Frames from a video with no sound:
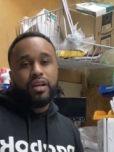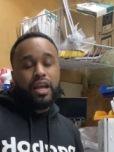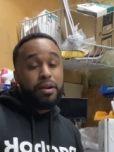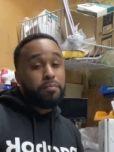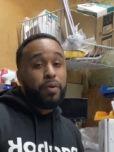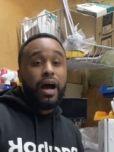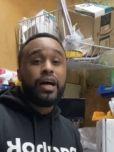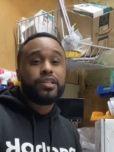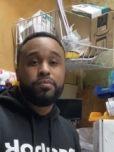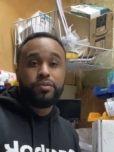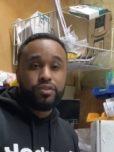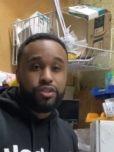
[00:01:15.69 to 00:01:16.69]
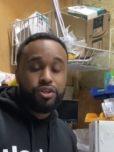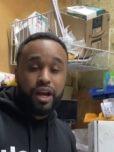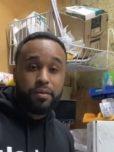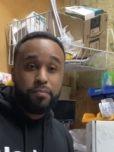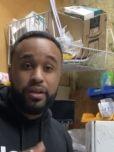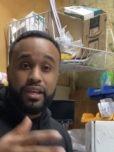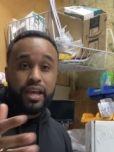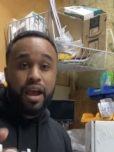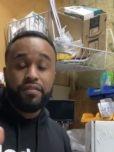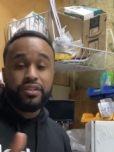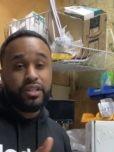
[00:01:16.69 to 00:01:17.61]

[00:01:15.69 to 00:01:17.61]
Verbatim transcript: impossible to try to meet every